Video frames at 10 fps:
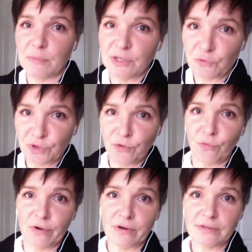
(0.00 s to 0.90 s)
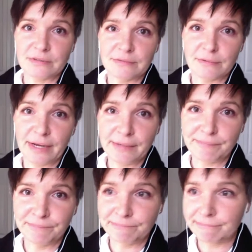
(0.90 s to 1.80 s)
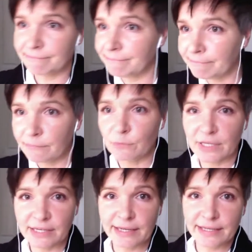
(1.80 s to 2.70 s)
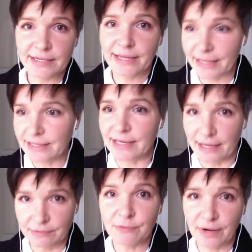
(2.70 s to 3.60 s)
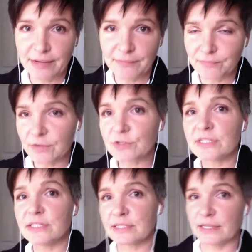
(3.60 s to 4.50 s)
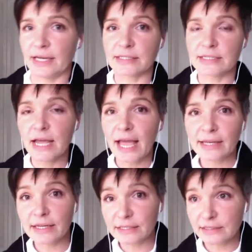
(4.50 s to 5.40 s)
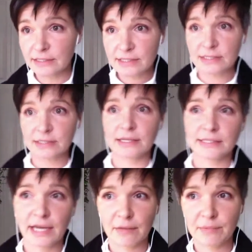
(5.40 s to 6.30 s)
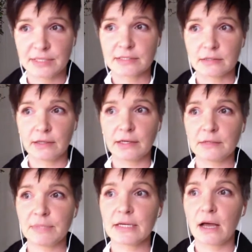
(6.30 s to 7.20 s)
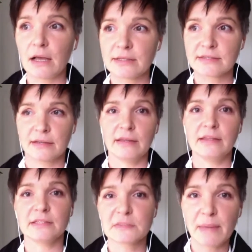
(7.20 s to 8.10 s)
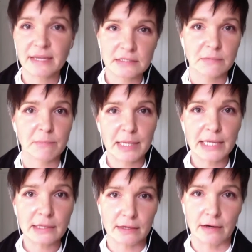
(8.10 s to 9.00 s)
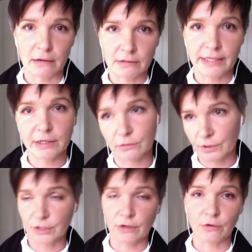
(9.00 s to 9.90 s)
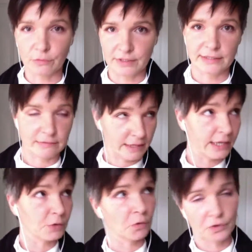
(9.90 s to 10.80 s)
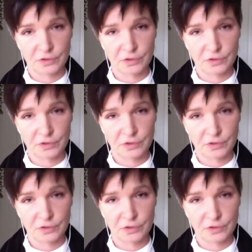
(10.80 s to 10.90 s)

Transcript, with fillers: Can I get a heck yeah, right? There's a disconnect. And it, it happens not because it's meant to be there, like, you know, that headquarters, let's say, is pontificating. It's that